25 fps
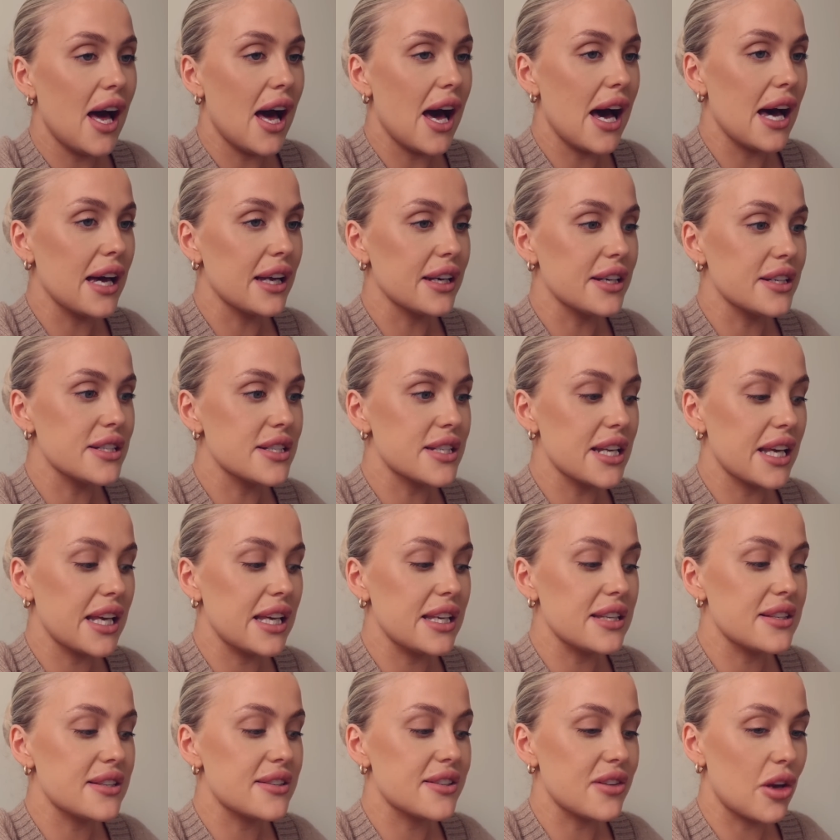And
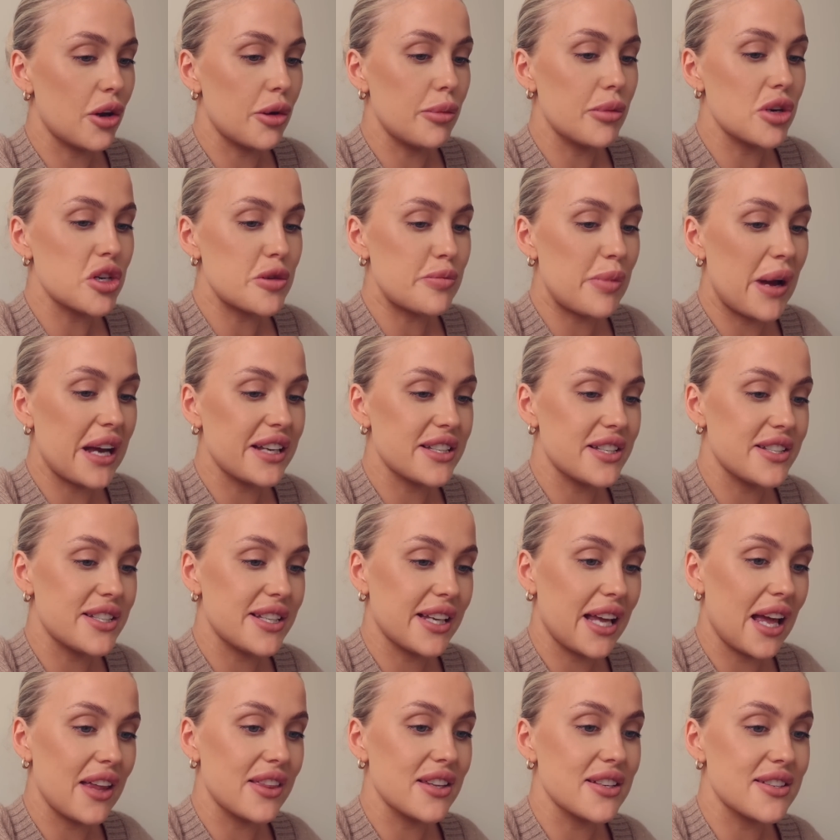it's so much better
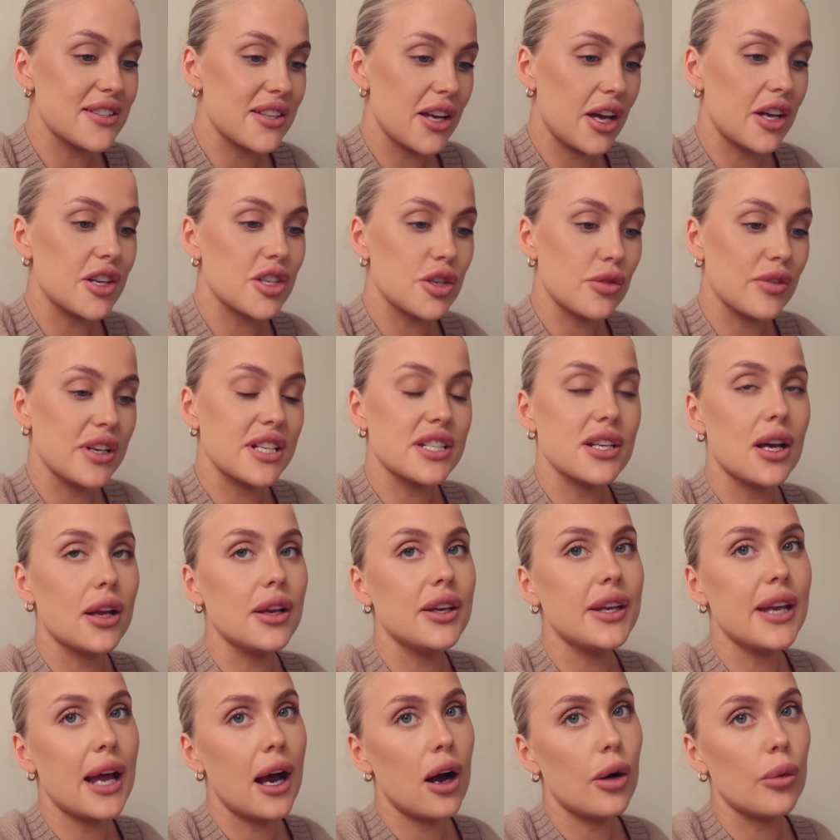to get the surgery
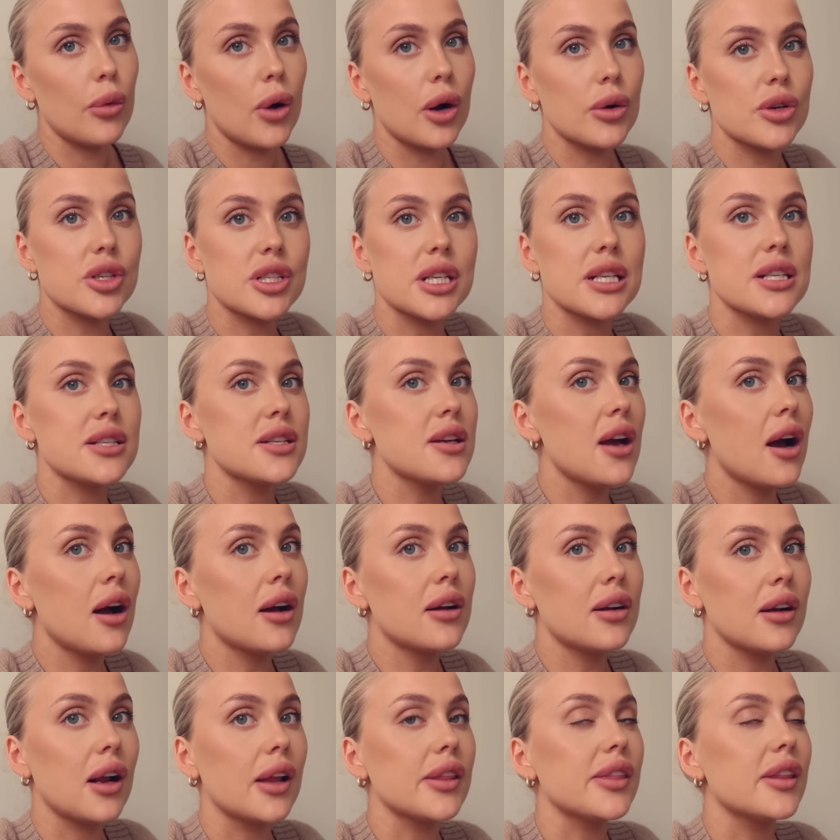done now while she's
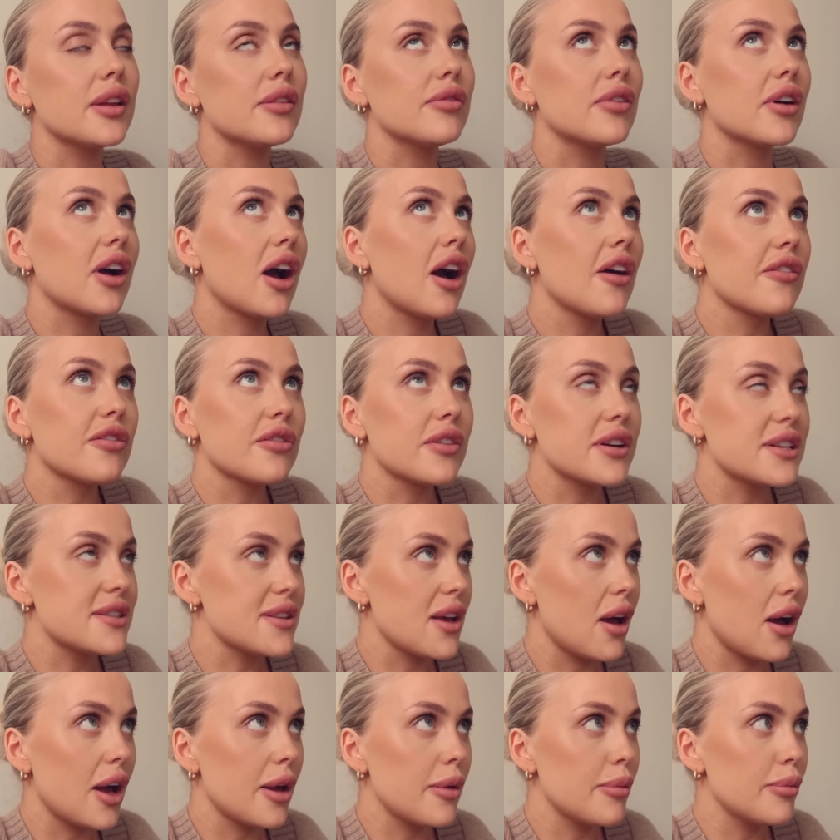young. Like, the recovery
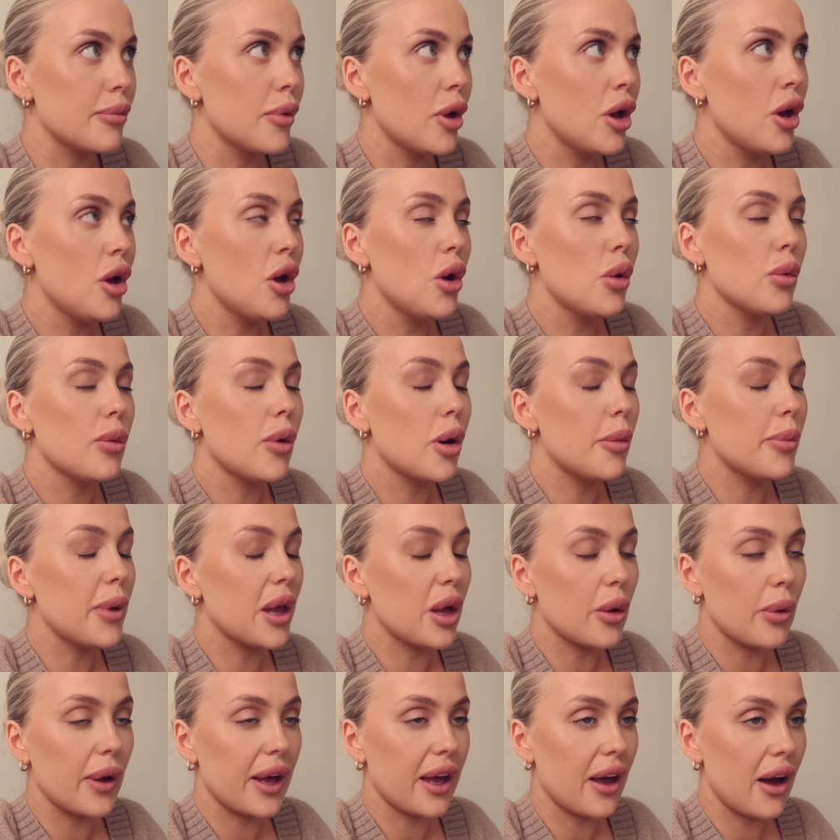time will
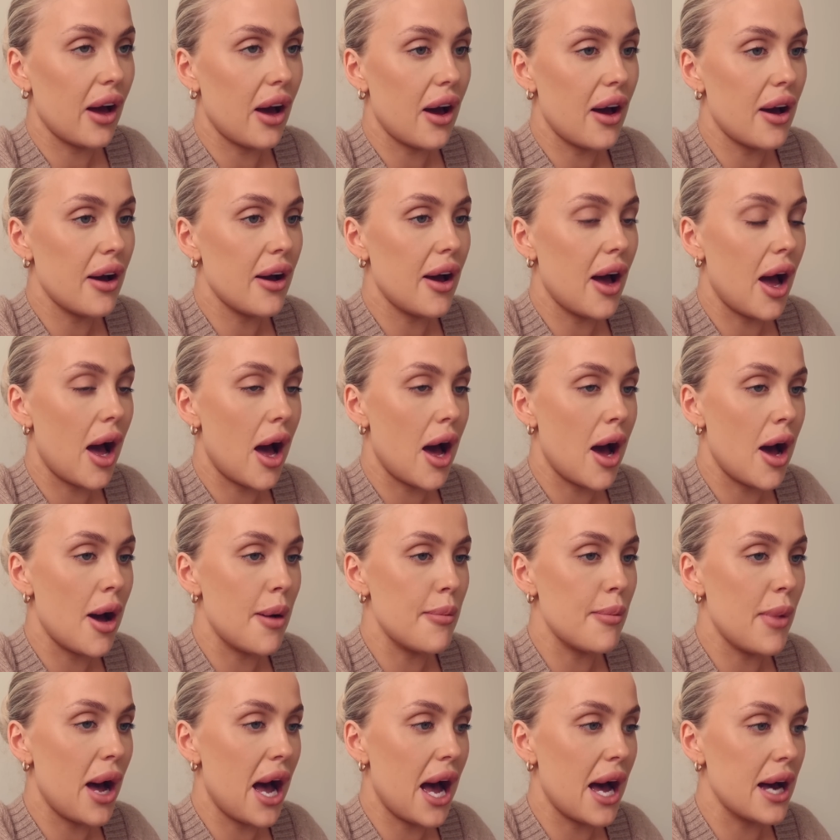be quicker,
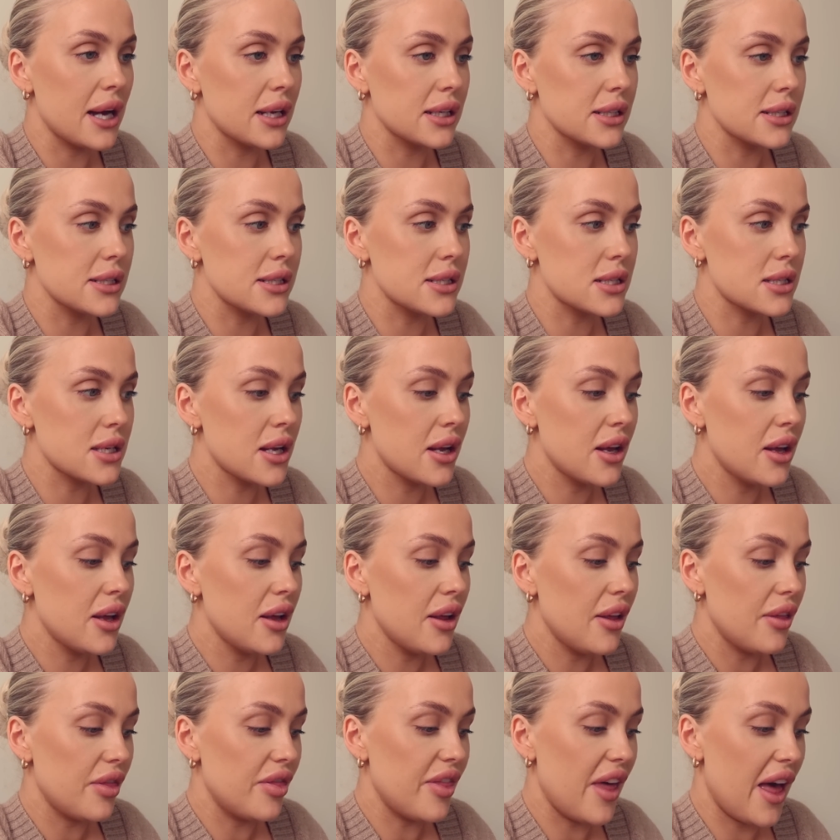and
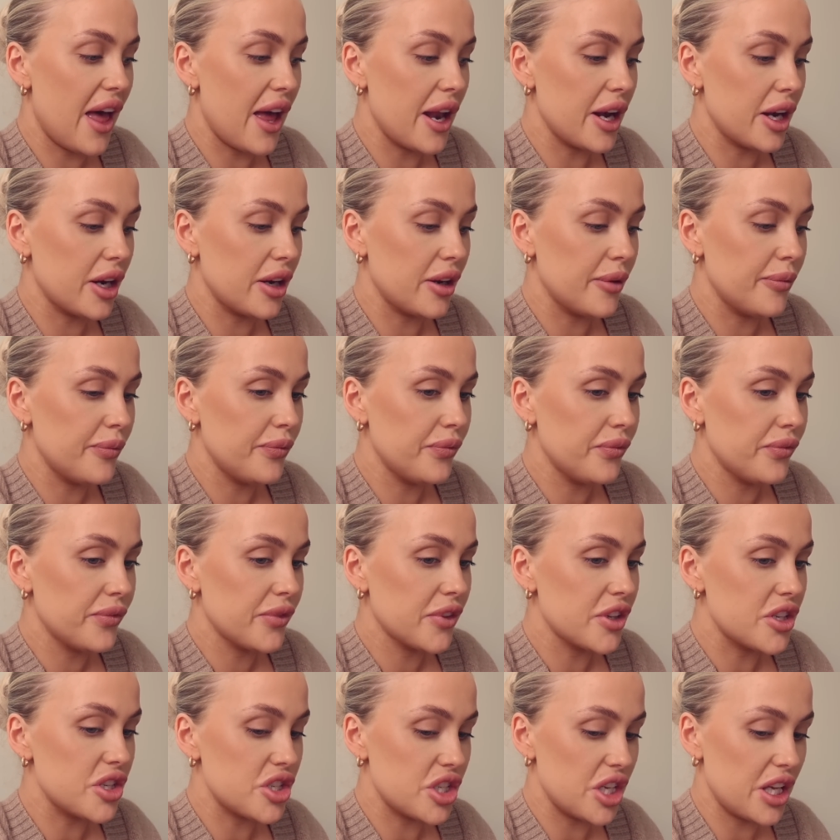then
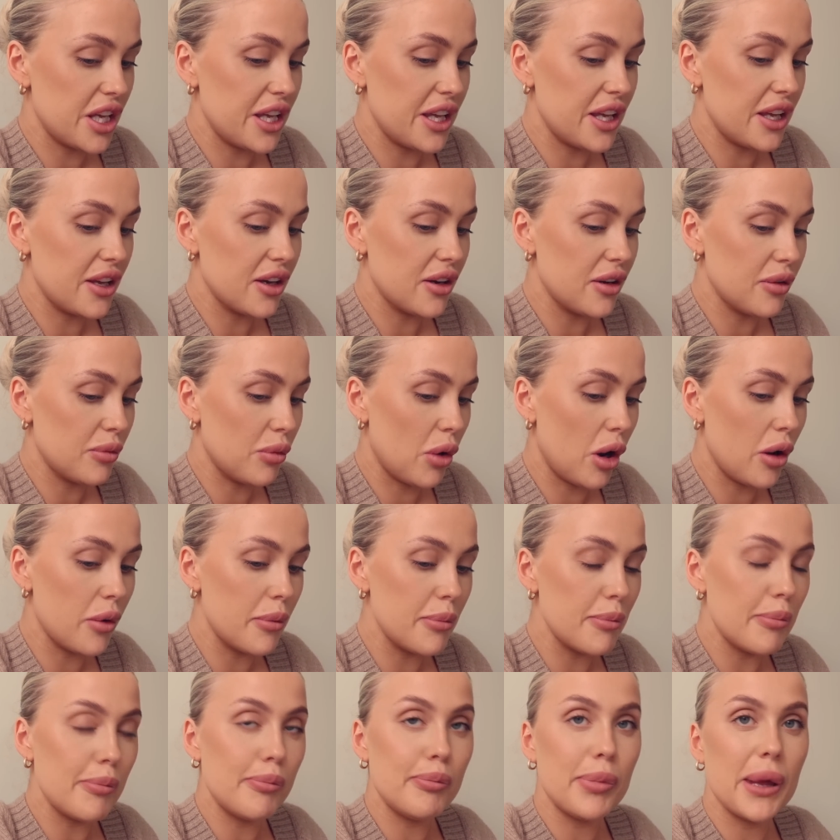she
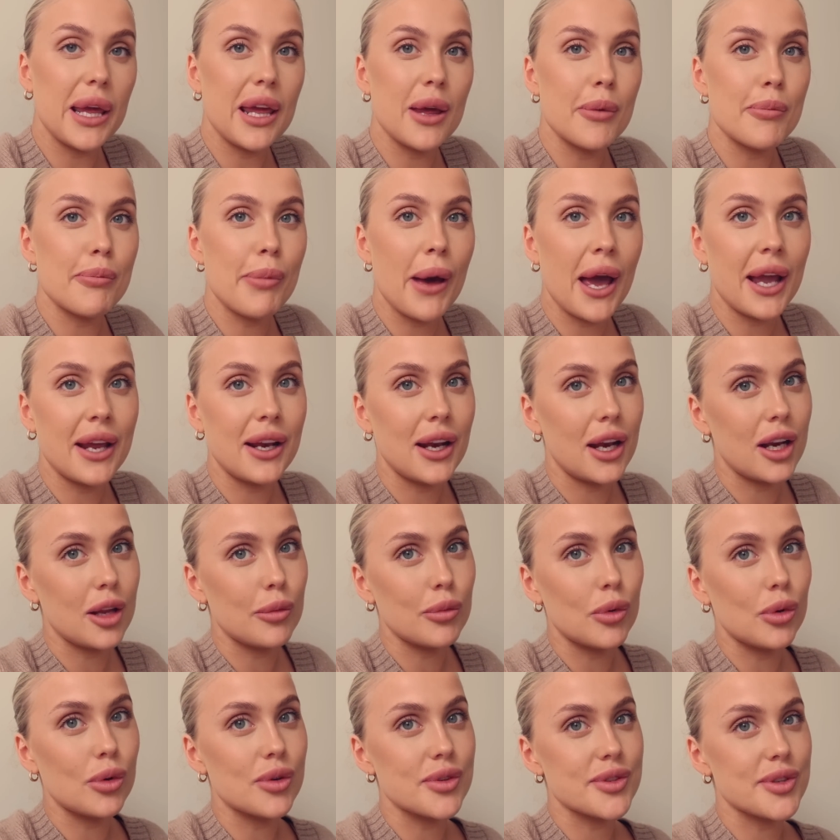won't be in pain
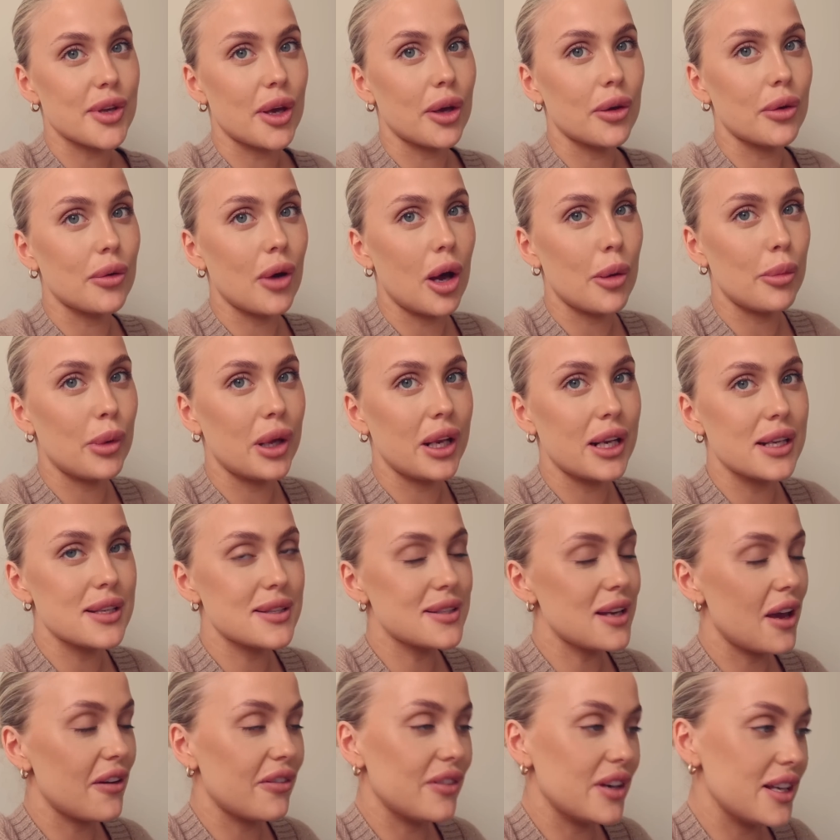anymore. So, I mean,
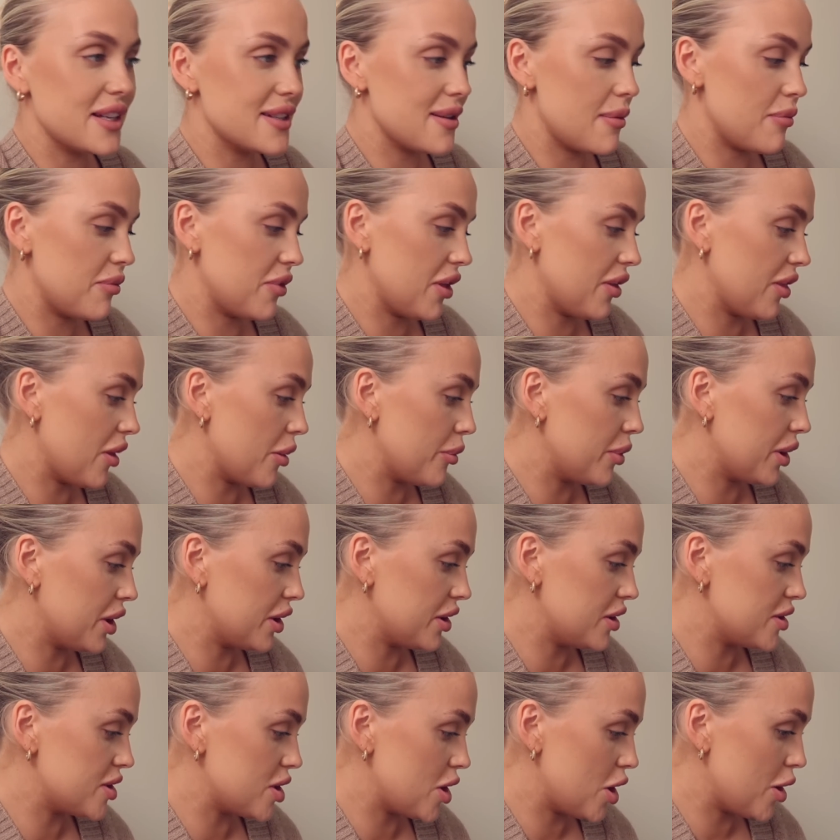it's definitely something that we're
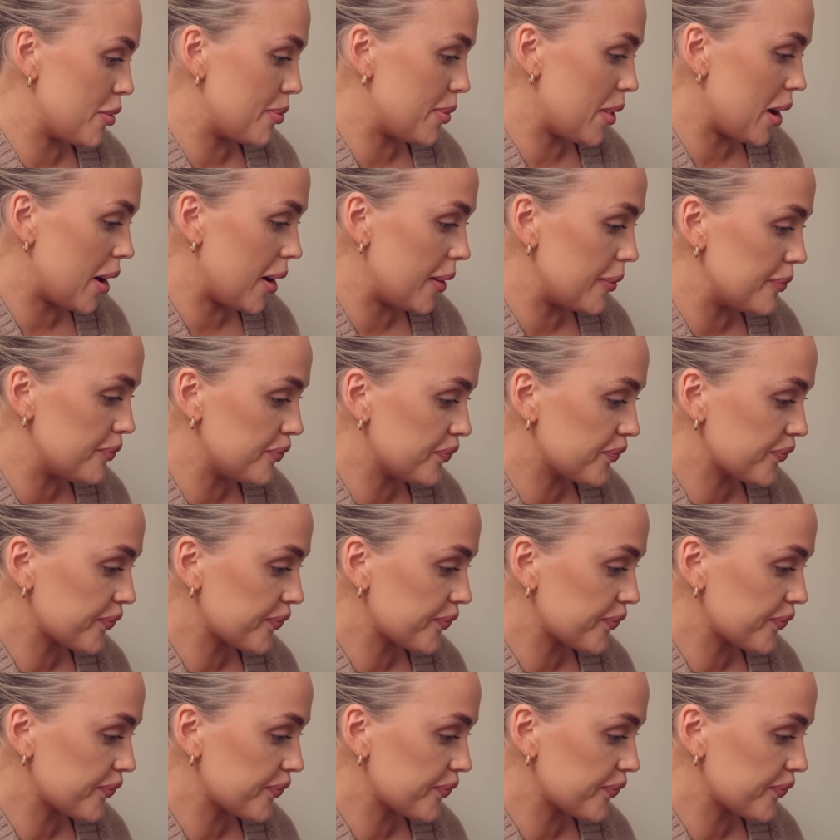going to do, but